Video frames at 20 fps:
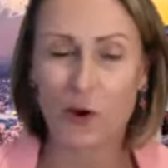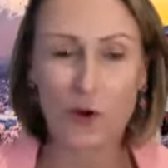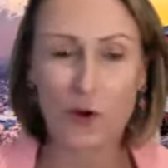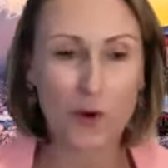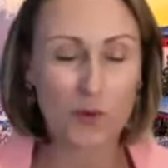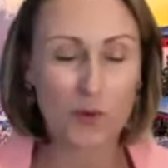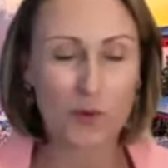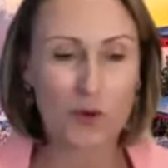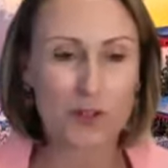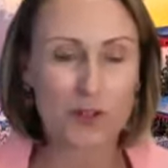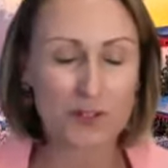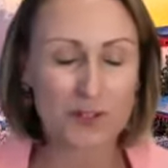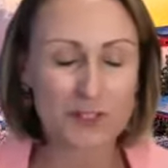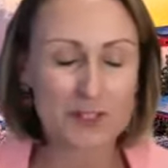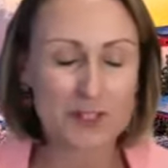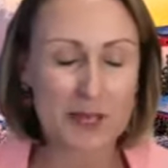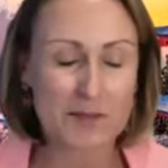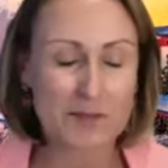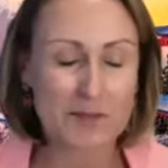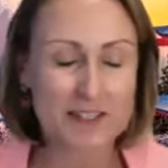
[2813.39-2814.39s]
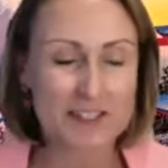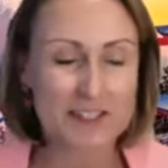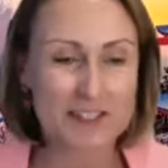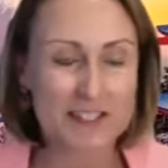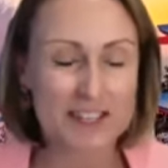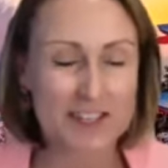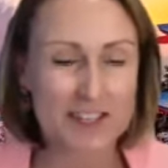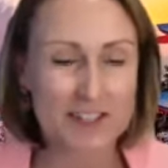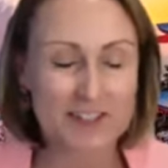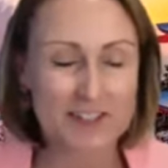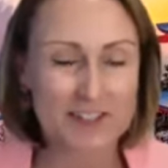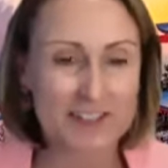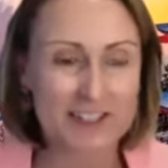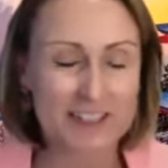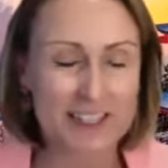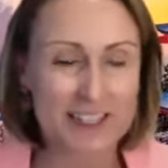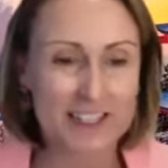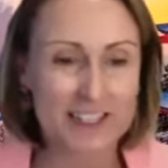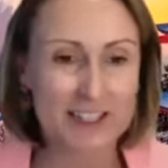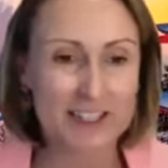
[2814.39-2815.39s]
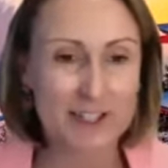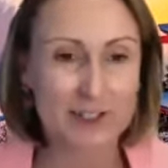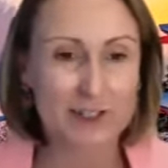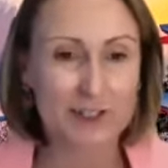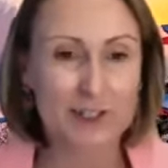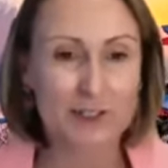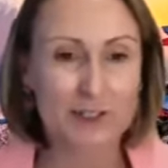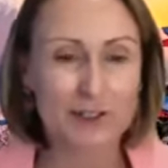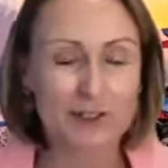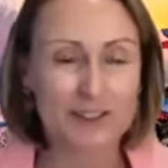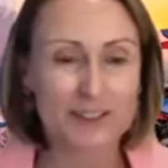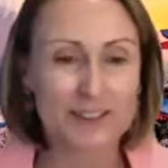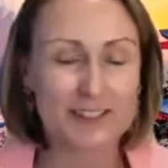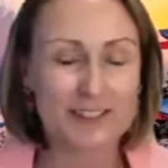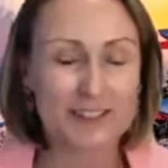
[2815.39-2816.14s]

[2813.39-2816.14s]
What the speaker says: whole world's coming together in little old